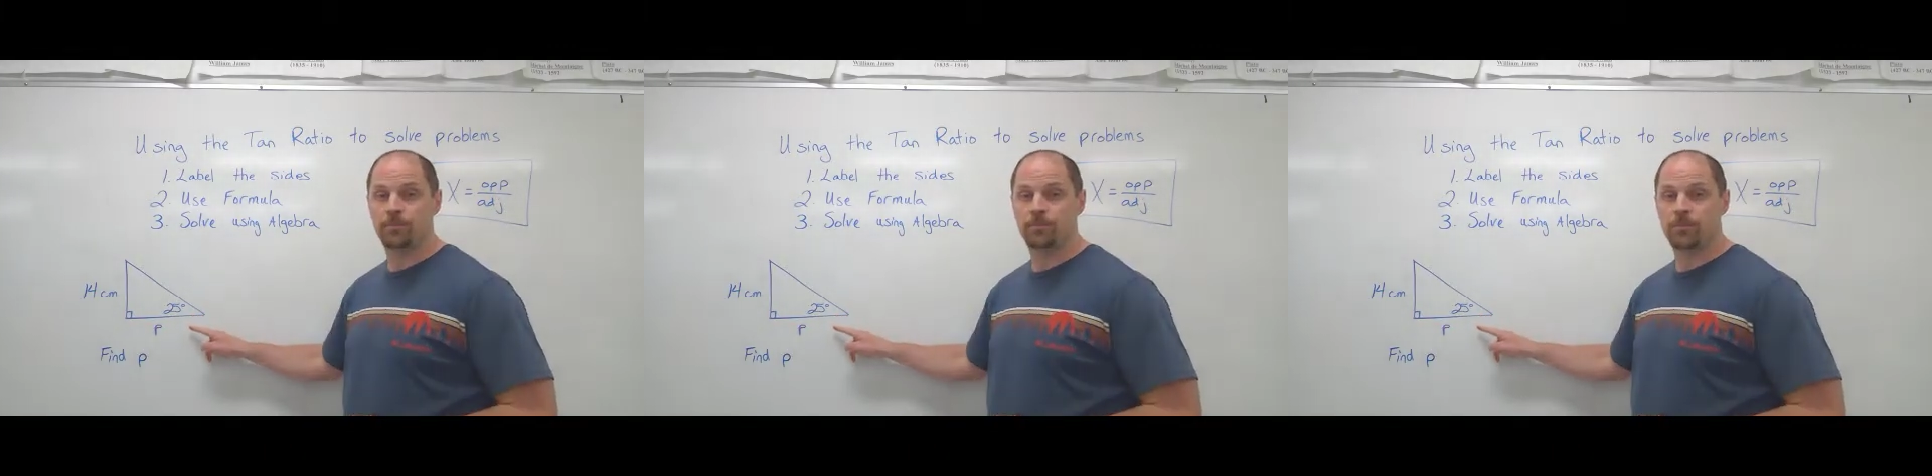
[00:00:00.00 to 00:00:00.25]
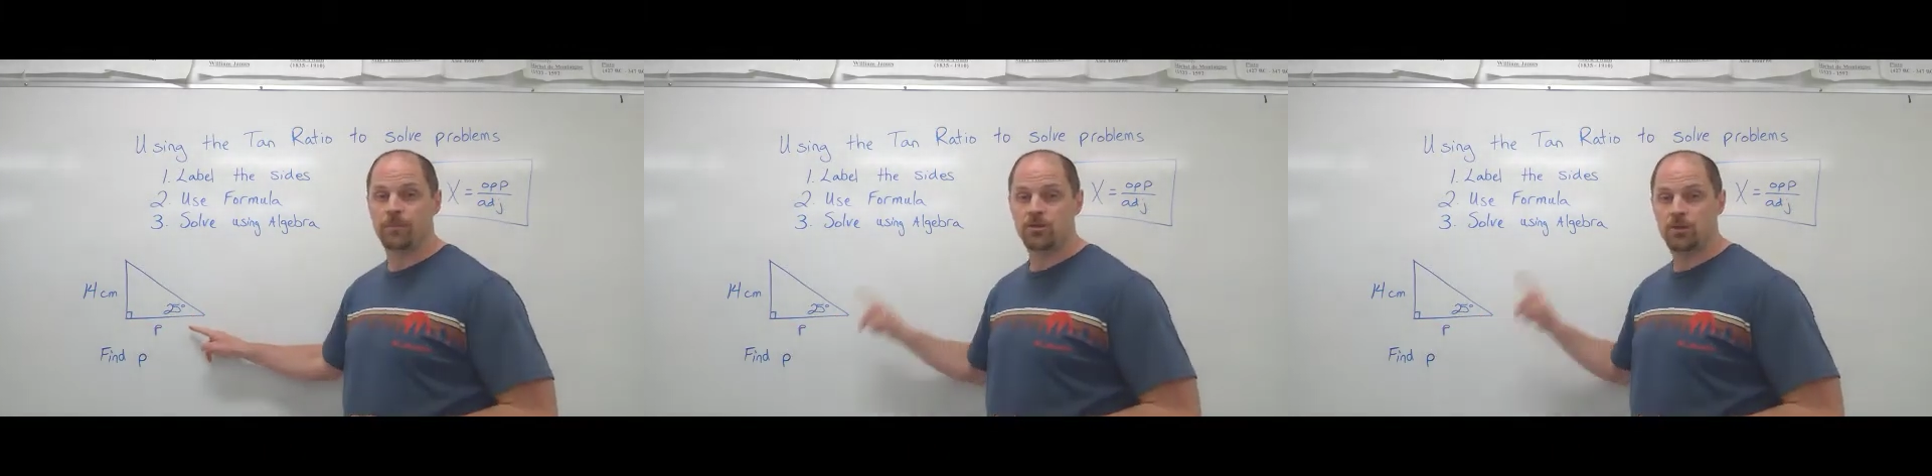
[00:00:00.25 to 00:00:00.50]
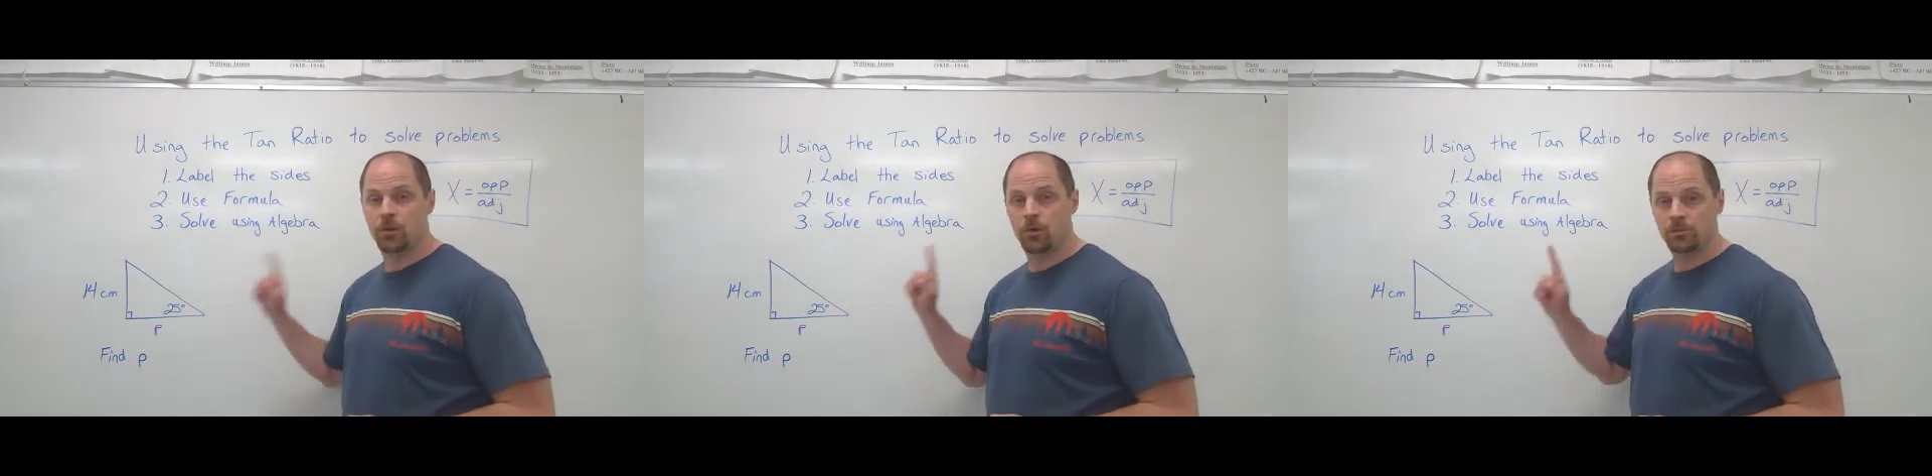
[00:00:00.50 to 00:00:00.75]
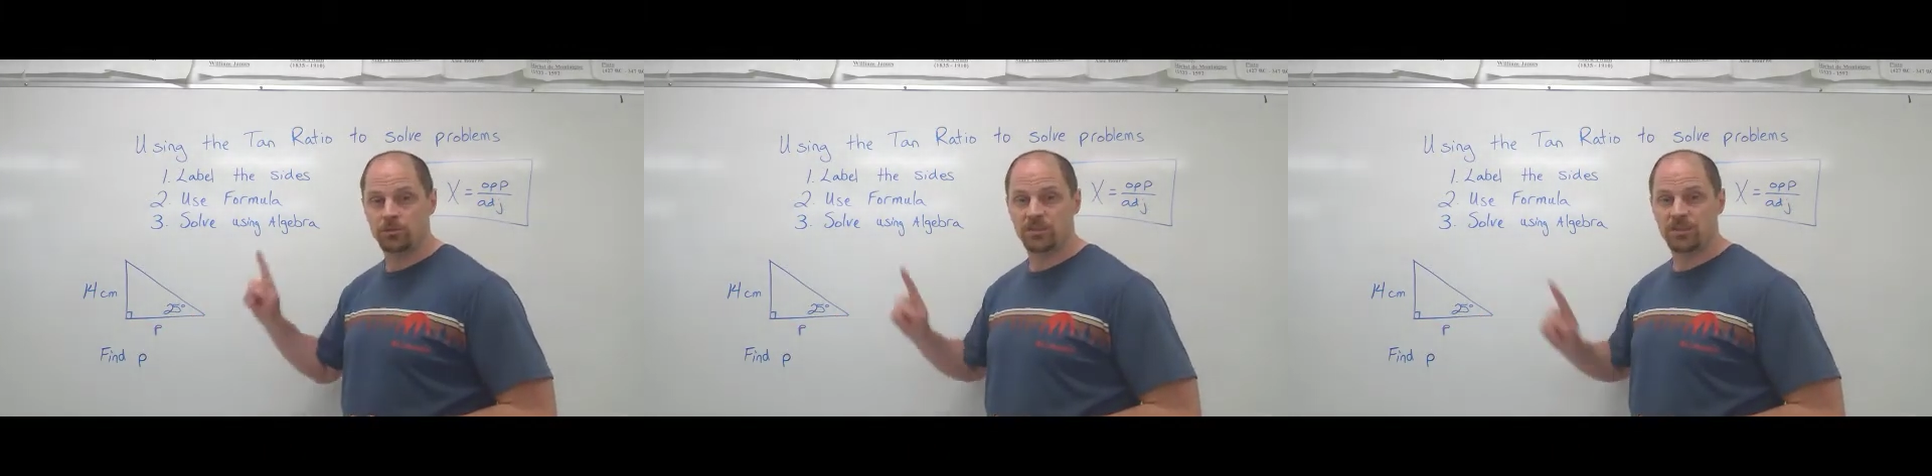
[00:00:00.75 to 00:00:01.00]
So
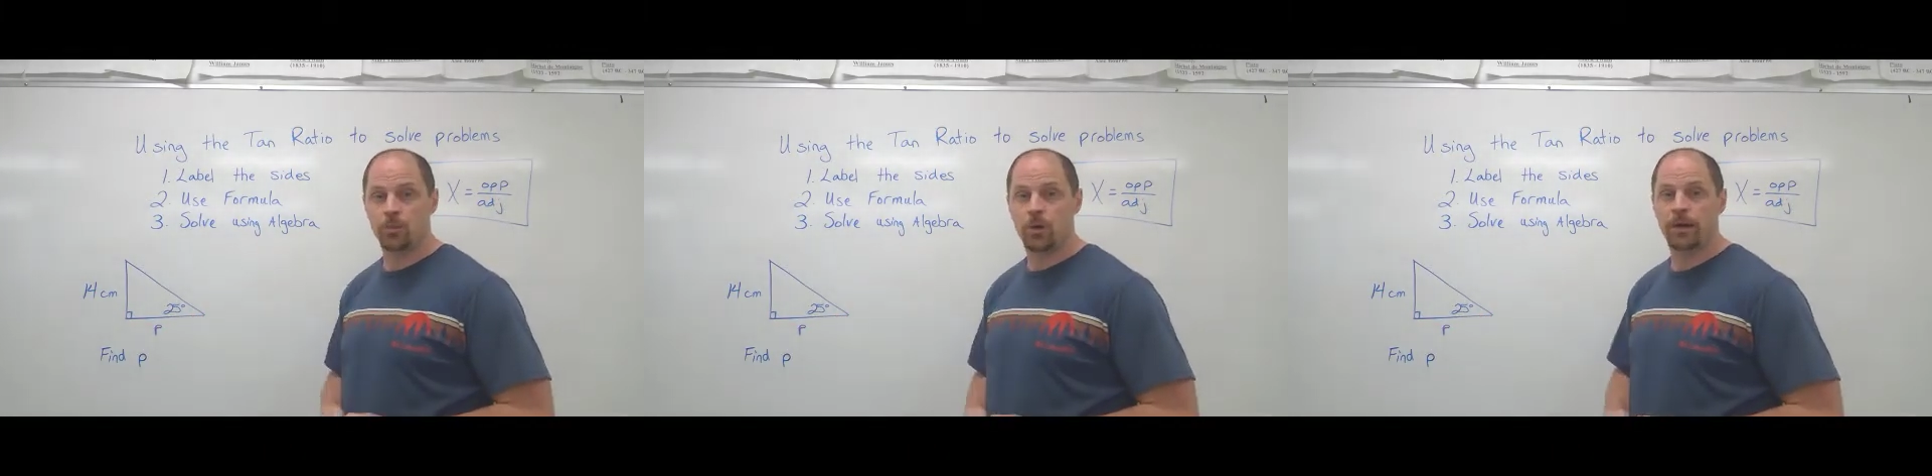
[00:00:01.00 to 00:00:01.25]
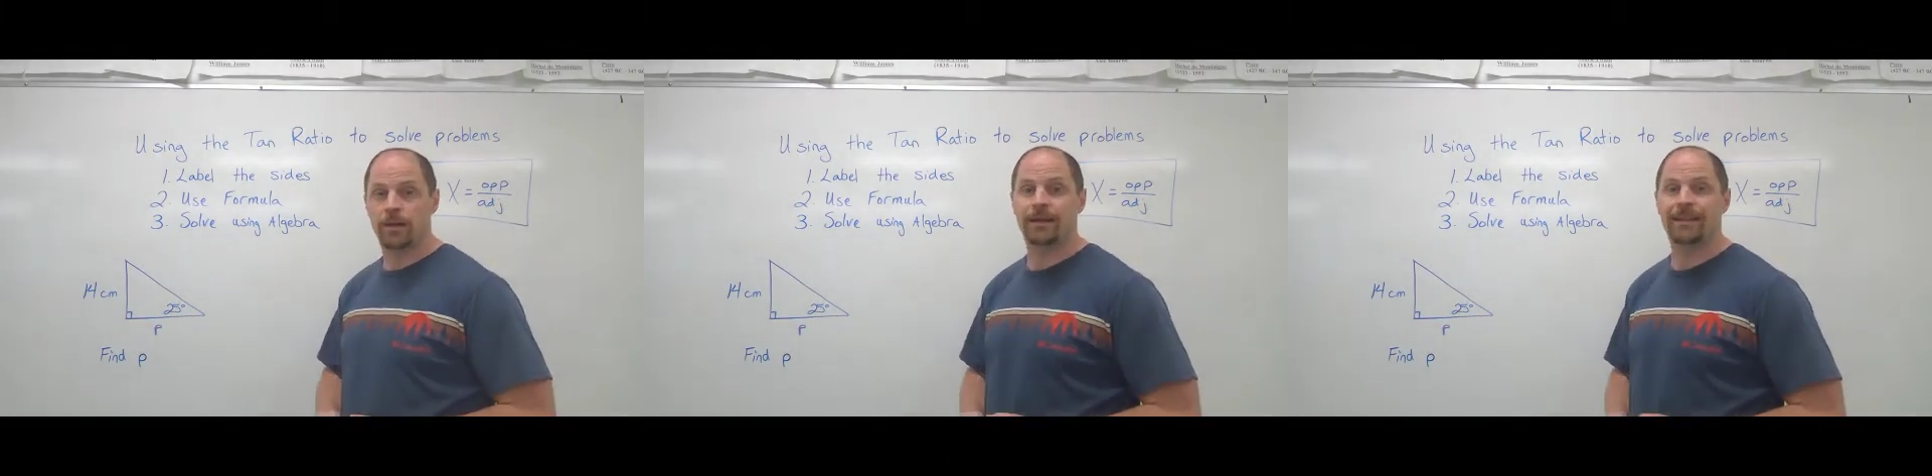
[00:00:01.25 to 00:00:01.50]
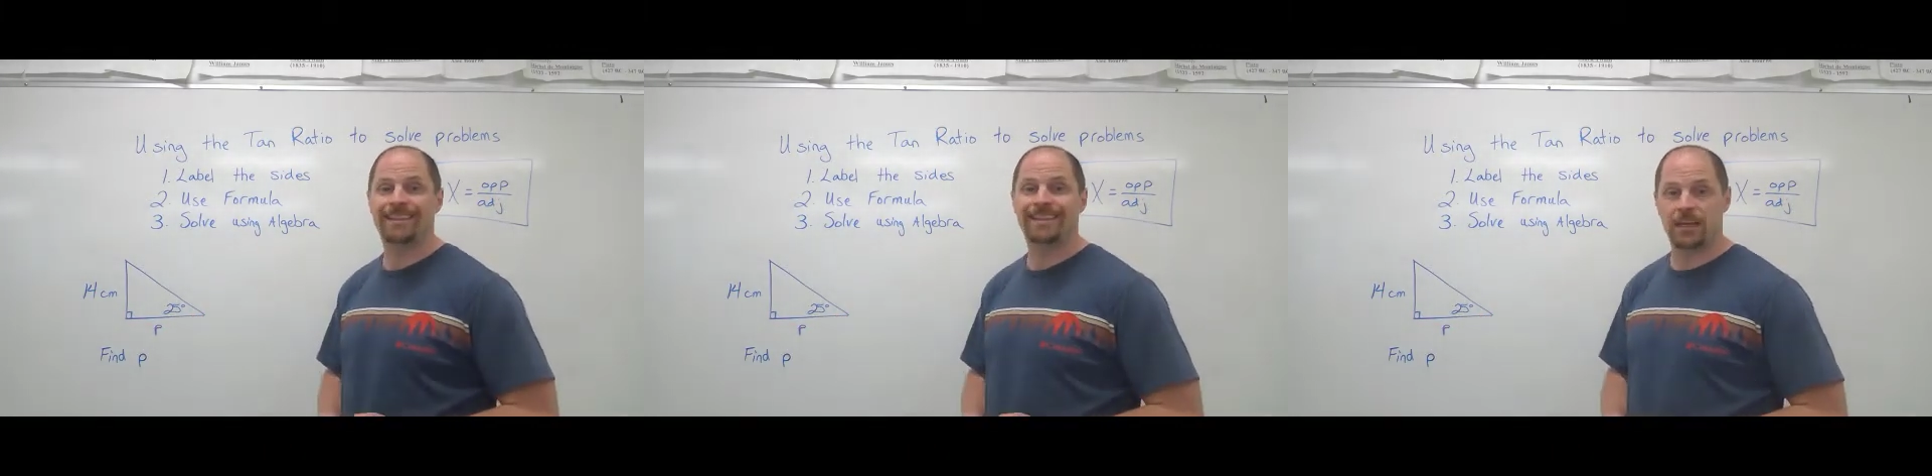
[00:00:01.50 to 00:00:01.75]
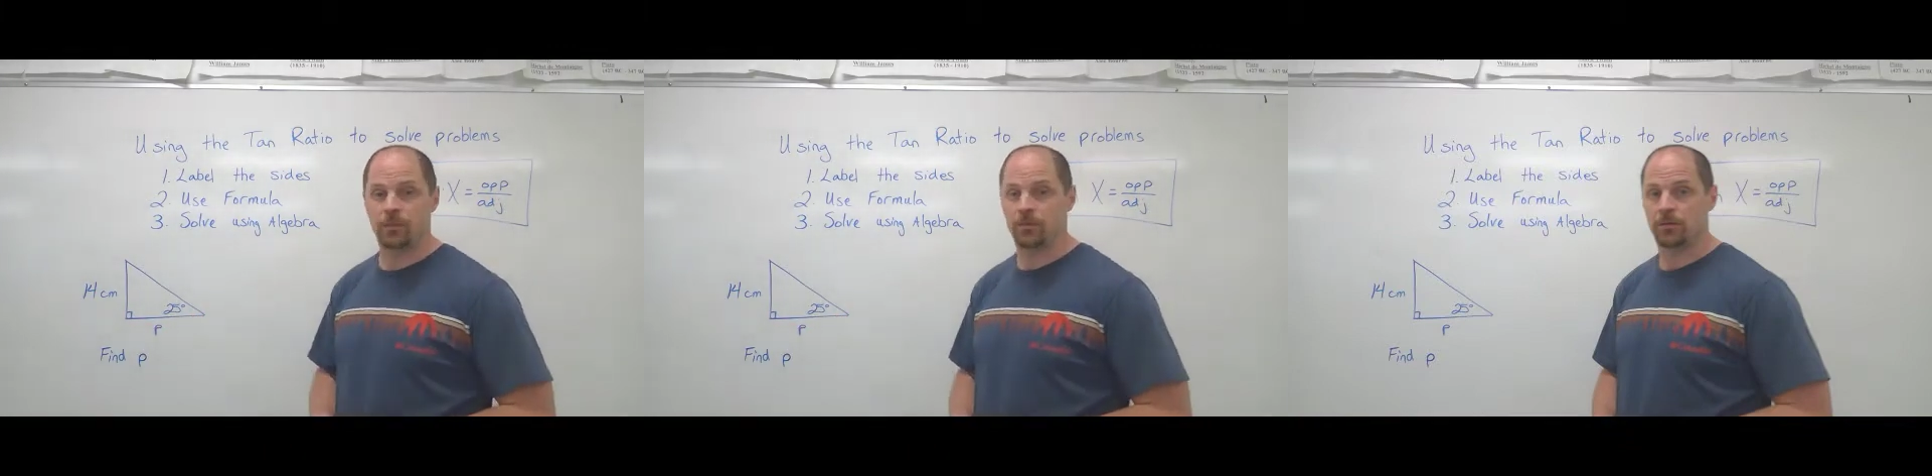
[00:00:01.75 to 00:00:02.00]
step 1, label.